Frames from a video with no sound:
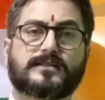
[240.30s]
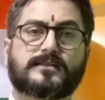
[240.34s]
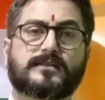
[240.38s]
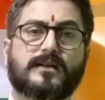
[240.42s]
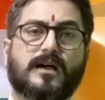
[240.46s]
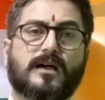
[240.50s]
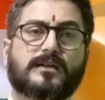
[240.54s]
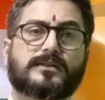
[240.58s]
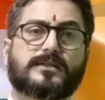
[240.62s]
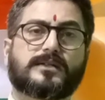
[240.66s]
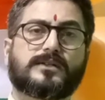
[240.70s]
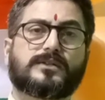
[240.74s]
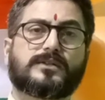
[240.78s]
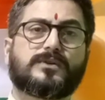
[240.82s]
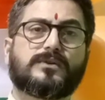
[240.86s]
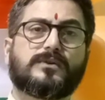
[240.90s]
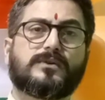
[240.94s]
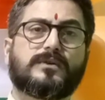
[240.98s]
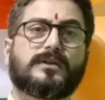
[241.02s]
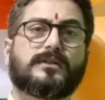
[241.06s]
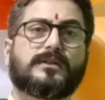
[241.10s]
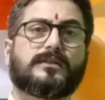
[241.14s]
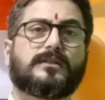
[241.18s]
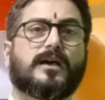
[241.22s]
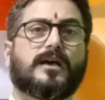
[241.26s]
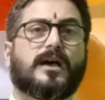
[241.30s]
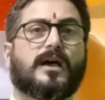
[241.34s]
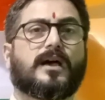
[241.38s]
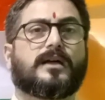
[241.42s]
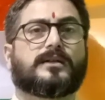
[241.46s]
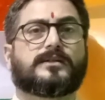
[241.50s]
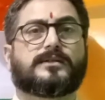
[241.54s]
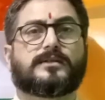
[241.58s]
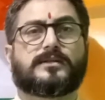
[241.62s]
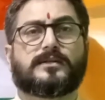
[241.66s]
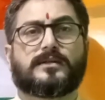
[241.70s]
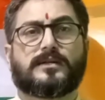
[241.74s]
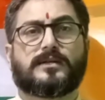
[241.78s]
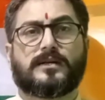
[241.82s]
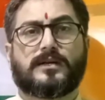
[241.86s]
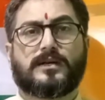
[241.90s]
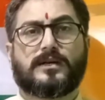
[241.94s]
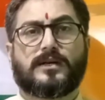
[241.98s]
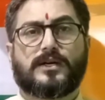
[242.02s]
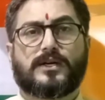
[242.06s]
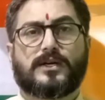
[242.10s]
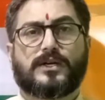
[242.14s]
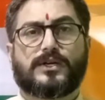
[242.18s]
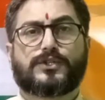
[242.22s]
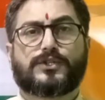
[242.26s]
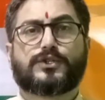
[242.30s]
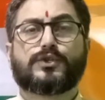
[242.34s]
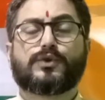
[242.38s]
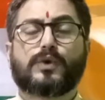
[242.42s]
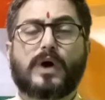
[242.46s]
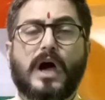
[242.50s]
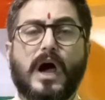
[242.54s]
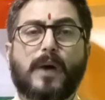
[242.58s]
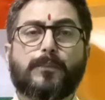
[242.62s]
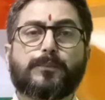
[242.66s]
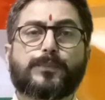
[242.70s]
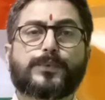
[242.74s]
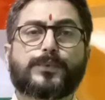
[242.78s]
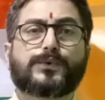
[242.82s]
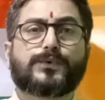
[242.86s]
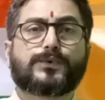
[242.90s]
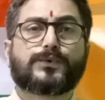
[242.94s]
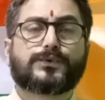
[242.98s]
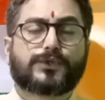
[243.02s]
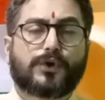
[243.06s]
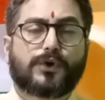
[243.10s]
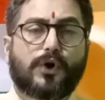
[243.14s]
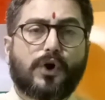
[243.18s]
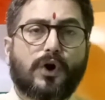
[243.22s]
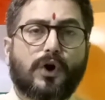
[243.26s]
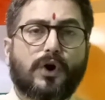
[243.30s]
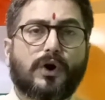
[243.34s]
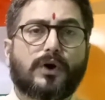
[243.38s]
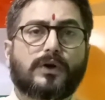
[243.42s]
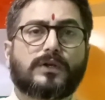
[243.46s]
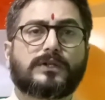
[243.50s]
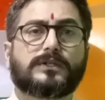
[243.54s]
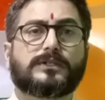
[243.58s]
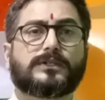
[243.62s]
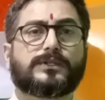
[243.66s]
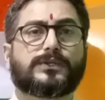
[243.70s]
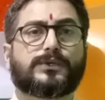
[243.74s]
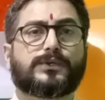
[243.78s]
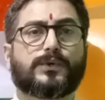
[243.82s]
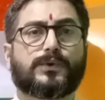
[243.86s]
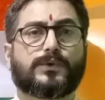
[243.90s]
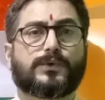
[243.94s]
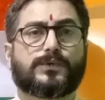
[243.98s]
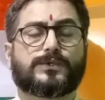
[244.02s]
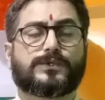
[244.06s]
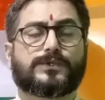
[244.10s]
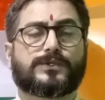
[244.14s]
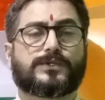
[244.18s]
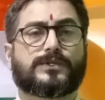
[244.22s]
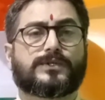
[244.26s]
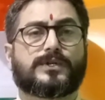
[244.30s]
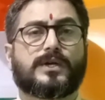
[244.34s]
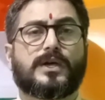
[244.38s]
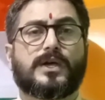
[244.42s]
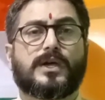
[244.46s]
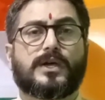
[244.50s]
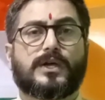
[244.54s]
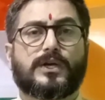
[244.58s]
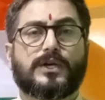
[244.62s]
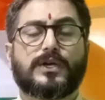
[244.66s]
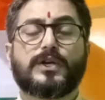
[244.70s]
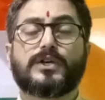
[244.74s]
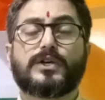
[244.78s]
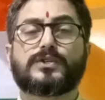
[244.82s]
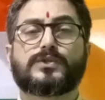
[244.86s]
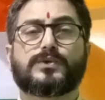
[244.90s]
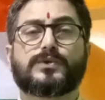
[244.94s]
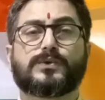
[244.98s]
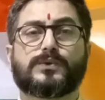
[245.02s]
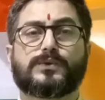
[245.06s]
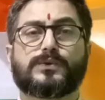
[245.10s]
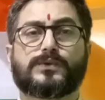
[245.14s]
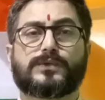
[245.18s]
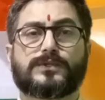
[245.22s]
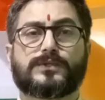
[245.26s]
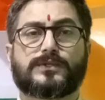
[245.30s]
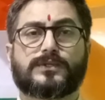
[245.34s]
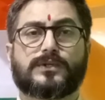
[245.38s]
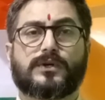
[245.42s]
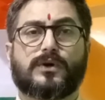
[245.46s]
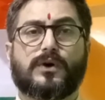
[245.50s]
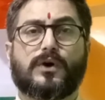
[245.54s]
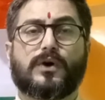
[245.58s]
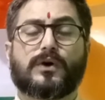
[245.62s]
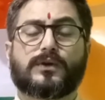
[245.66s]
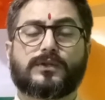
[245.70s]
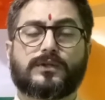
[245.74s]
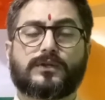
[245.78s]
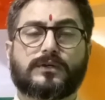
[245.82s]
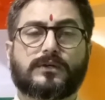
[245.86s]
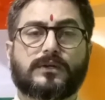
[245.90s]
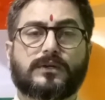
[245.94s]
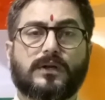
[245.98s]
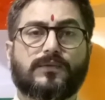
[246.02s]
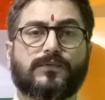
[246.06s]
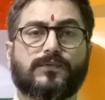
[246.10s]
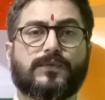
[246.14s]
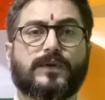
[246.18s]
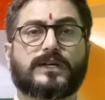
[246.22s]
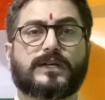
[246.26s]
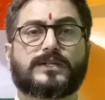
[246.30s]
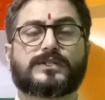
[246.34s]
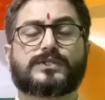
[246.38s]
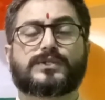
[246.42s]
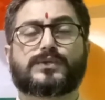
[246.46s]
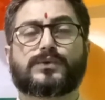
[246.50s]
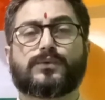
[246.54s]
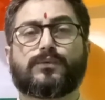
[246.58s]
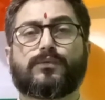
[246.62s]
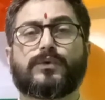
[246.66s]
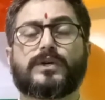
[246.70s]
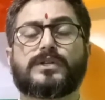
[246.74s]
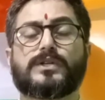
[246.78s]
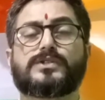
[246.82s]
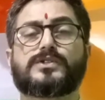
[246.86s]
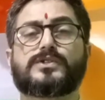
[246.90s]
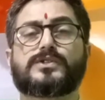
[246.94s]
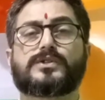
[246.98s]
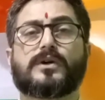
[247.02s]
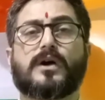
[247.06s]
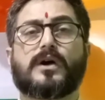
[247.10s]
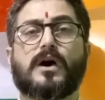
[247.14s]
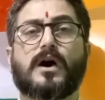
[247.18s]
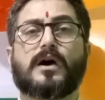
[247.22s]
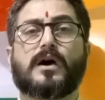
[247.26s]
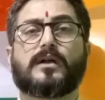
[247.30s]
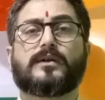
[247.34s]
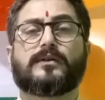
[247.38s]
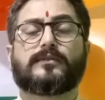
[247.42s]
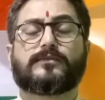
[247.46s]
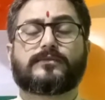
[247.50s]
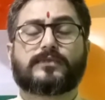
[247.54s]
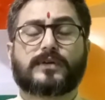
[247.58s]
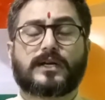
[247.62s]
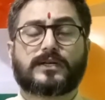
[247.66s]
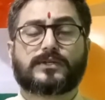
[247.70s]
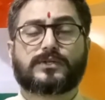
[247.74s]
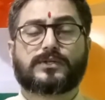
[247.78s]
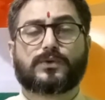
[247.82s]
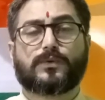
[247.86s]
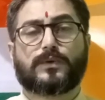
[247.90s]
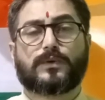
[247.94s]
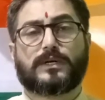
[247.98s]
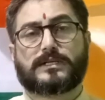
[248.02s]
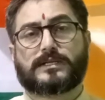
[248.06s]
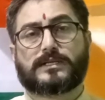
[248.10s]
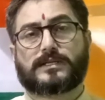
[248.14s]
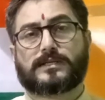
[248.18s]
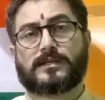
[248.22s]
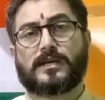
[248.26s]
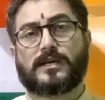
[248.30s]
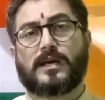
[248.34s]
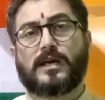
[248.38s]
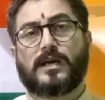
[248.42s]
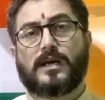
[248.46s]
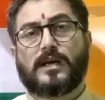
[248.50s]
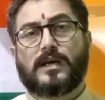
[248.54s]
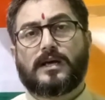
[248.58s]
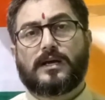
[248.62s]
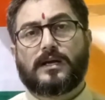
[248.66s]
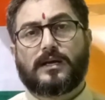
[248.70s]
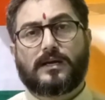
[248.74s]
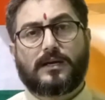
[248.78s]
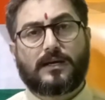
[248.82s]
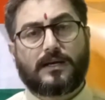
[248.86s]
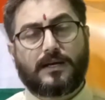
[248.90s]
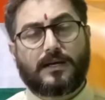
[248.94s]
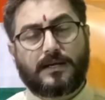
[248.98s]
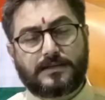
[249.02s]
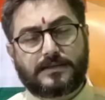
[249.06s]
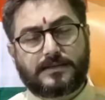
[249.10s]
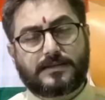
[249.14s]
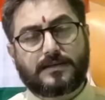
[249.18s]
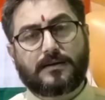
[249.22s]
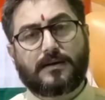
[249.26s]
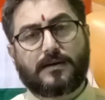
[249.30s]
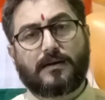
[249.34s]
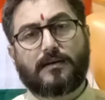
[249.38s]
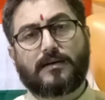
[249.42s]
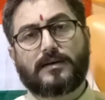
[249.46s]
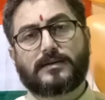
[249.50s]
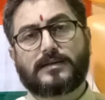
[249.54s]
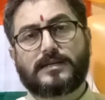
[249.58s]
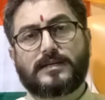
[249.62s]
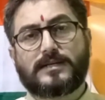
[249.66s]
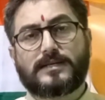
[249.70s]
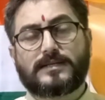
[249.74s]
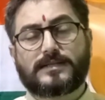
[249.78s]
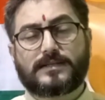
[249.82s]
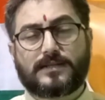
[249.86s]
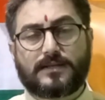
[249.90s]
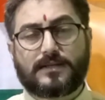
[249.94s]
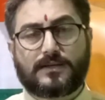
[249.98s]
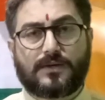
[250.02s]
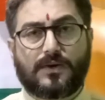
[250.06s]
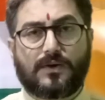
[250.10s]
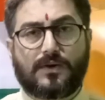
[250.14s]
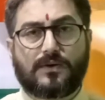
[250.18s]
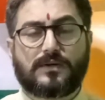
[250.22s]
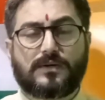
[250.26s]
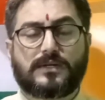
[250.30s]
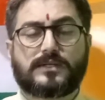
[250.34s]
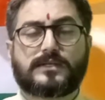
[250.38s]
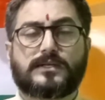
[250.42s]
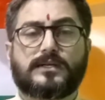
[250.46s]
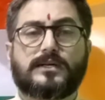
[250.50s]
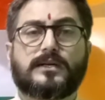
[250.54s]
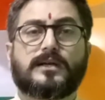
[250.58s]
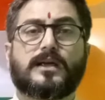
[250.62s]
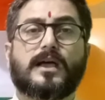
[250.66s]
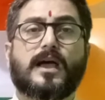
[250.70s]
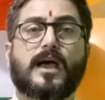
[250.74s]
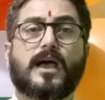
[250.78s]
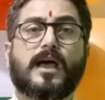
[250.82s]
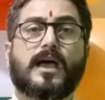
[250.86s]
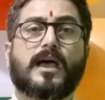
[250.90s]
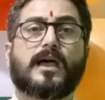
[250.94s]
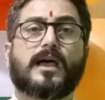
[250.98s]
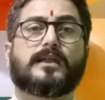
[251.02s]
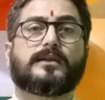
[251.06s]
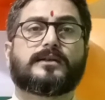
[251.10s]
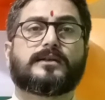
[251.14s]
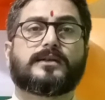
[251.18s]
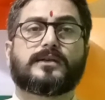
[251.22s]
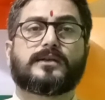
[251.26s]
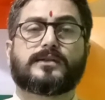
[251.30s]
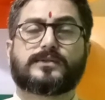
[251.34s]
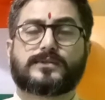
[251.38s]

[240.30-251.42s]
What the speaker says: started doing that to uproot all those issues or the conflicts which are a threat to its integrity, security, and